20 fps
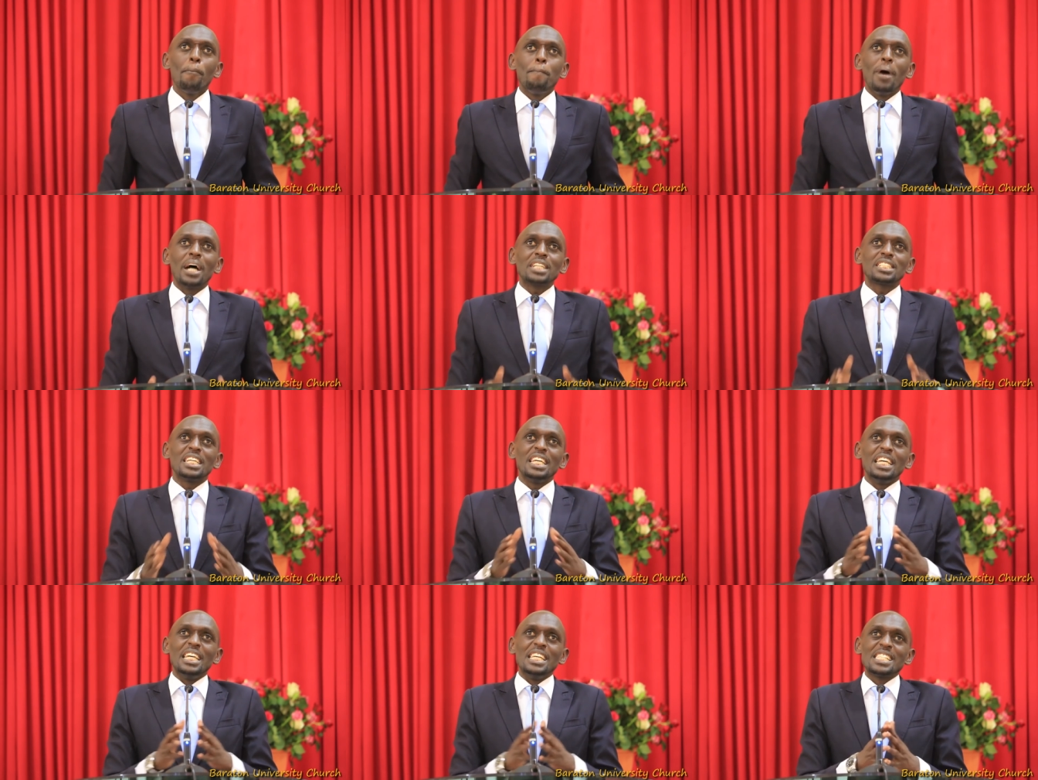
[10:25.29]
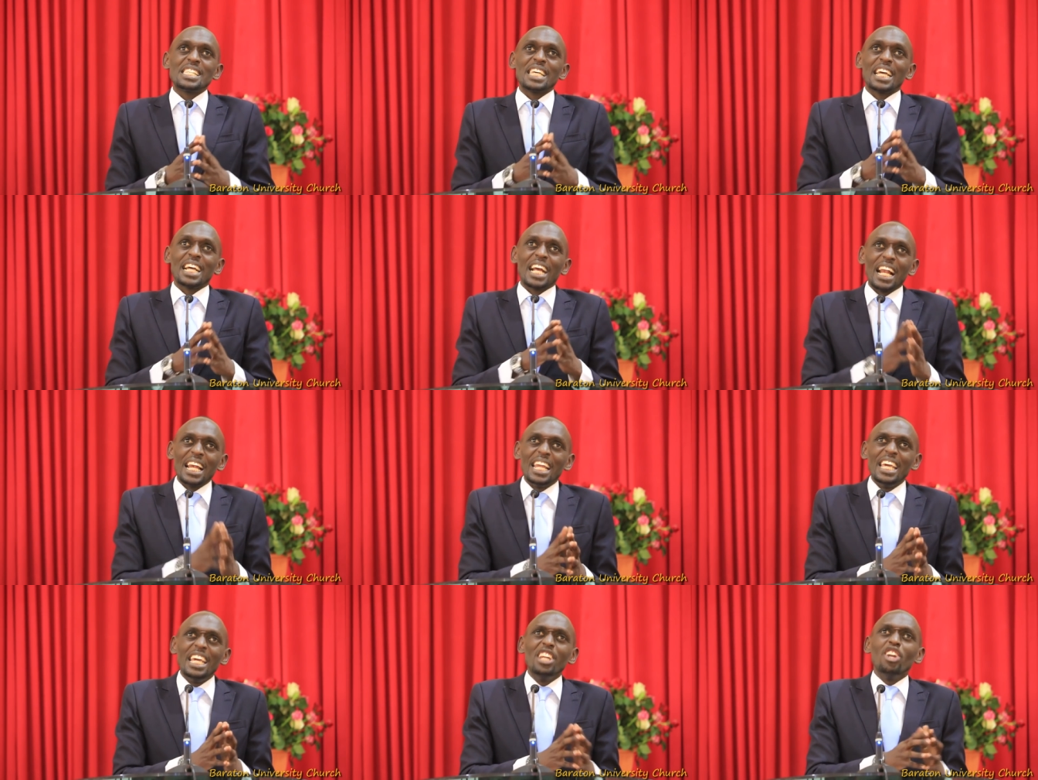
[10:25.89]
but he is
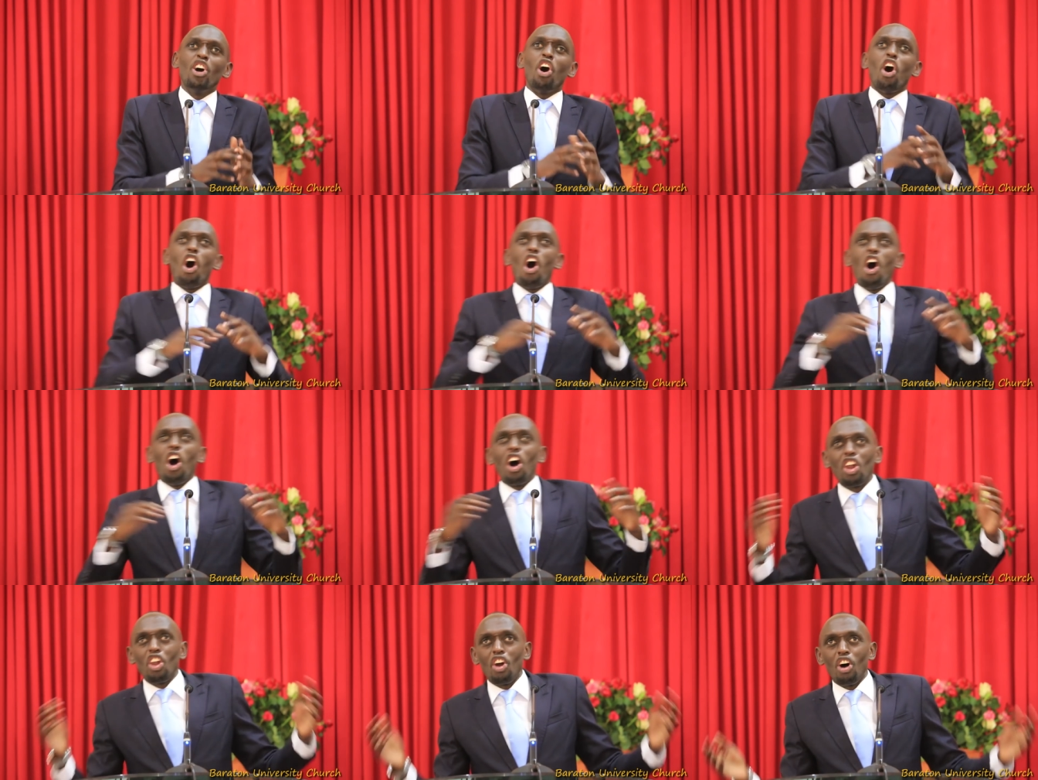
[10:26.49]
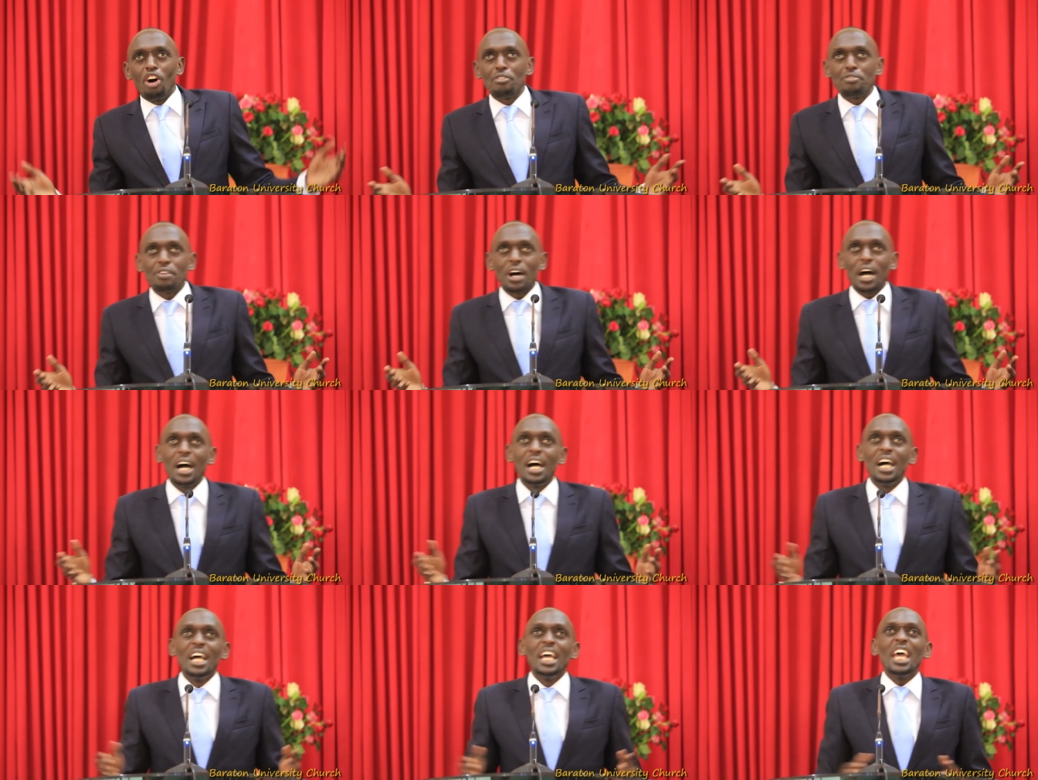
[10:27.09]
clean all
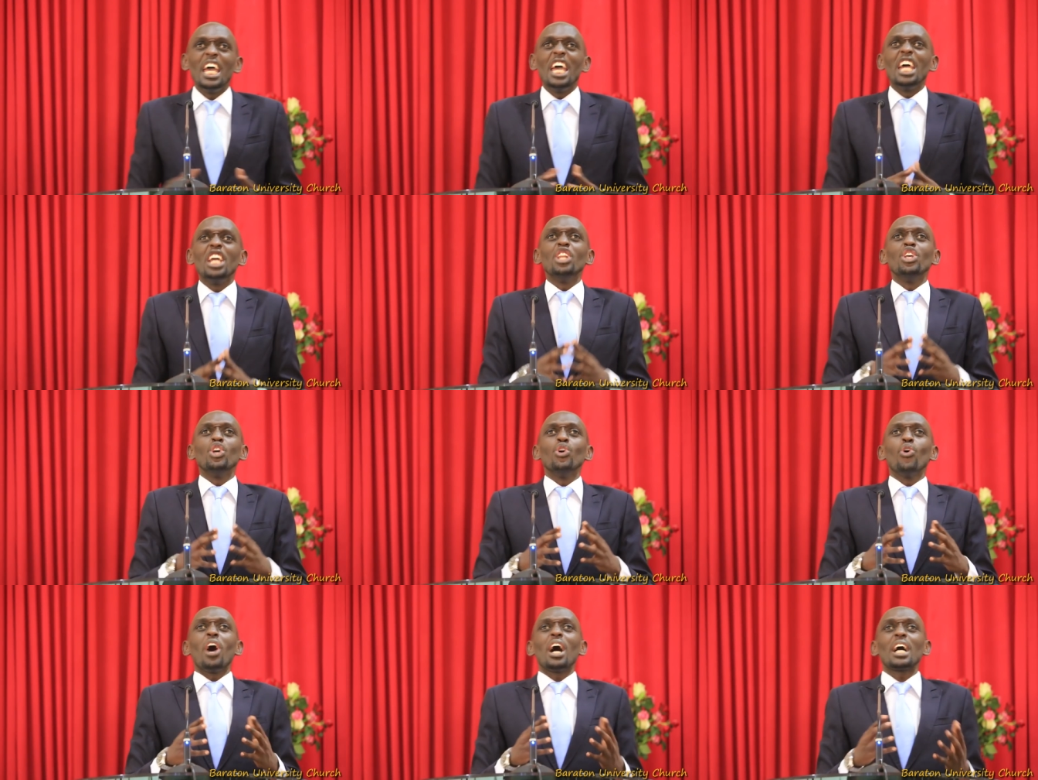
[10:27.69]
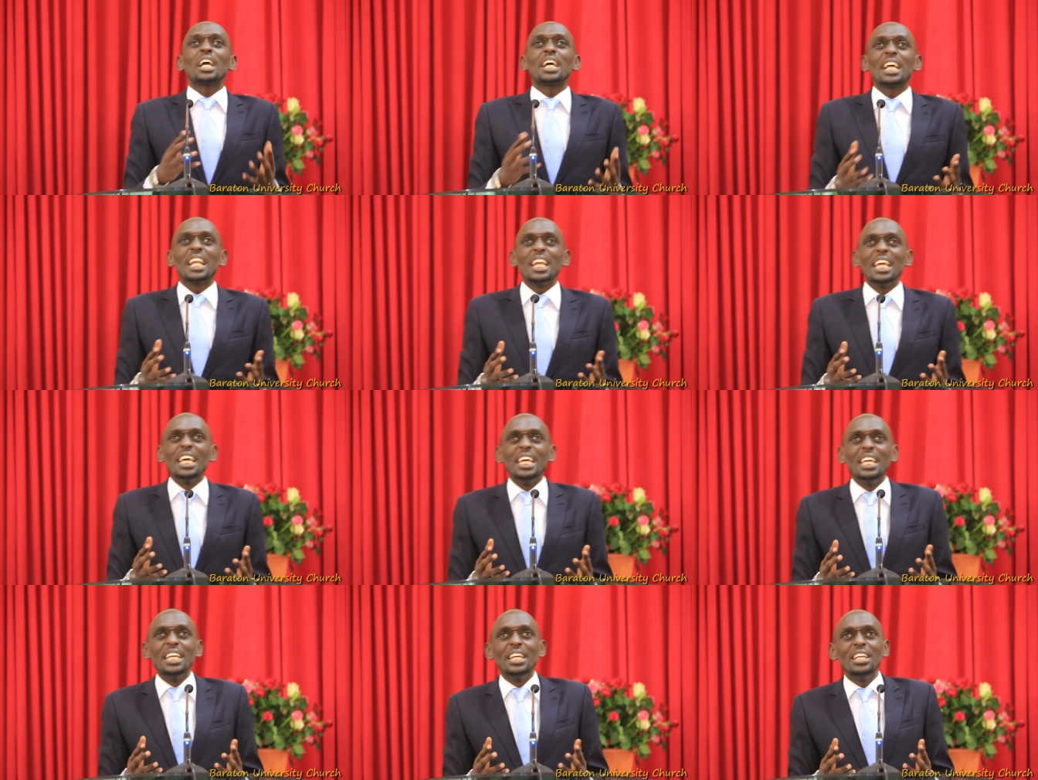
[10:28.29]
over, and you are
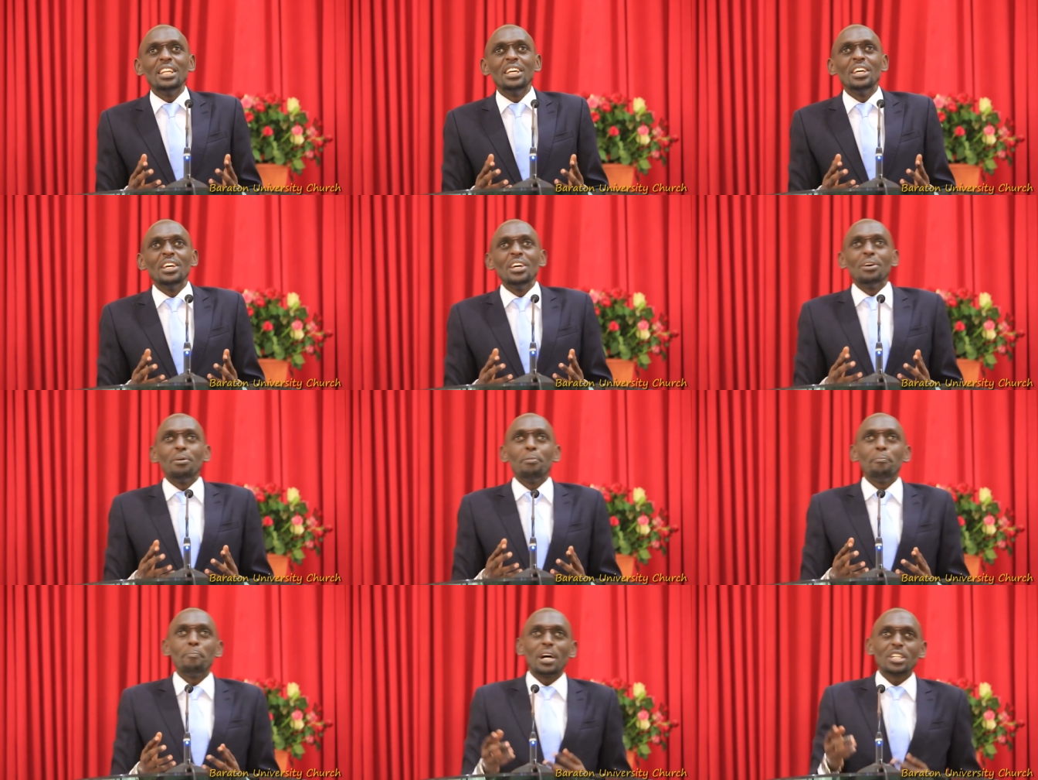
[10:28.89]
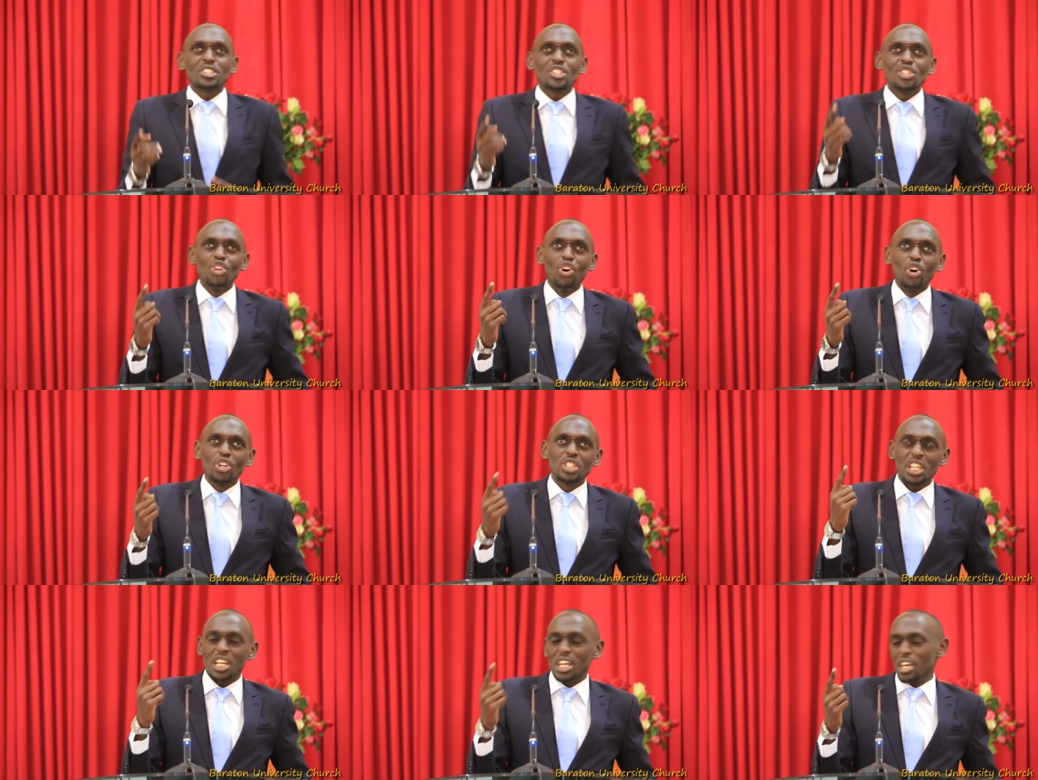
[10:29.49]
clean, but
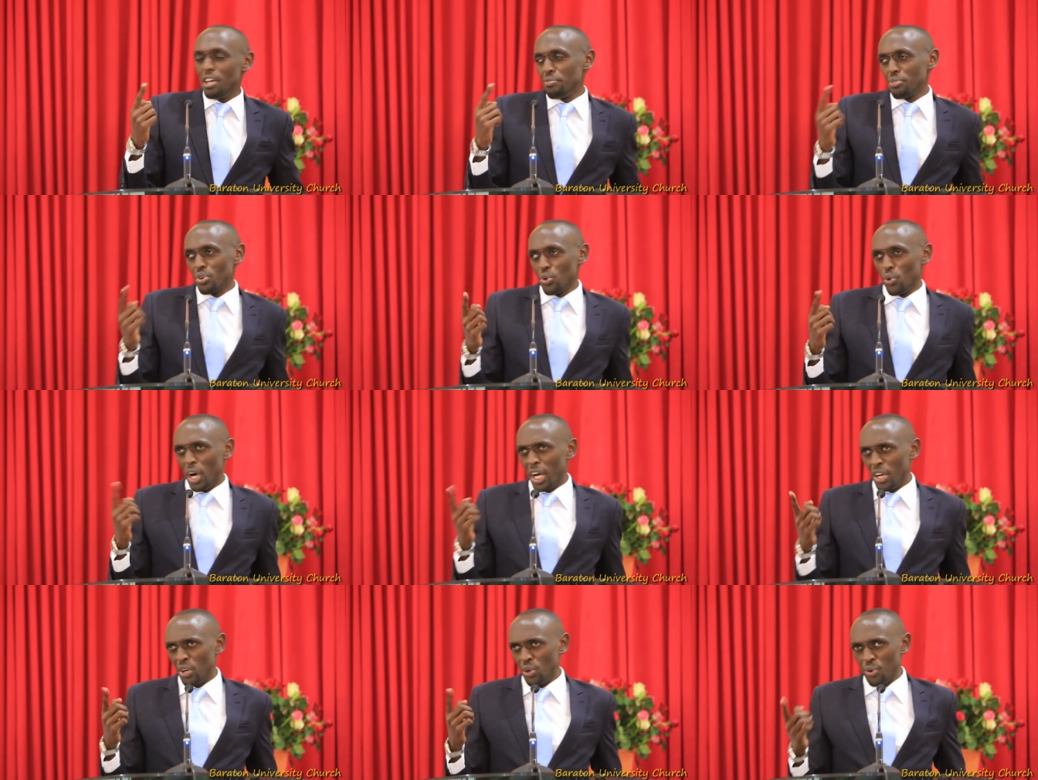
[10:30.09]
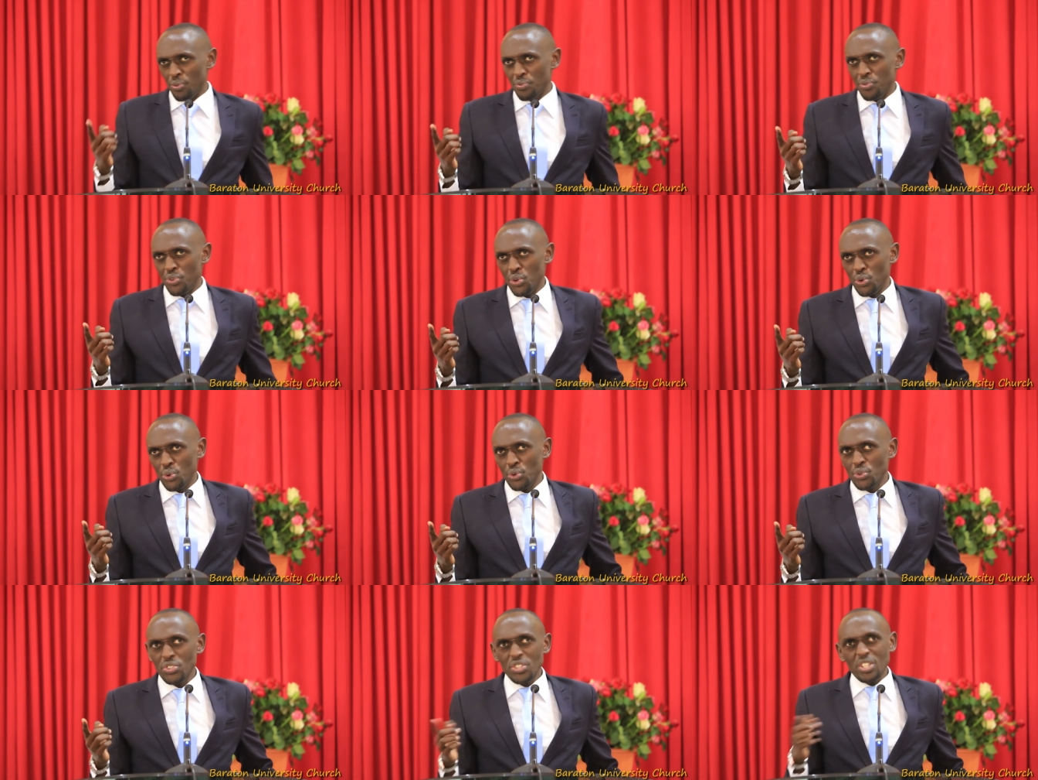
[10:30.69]
not every one of you.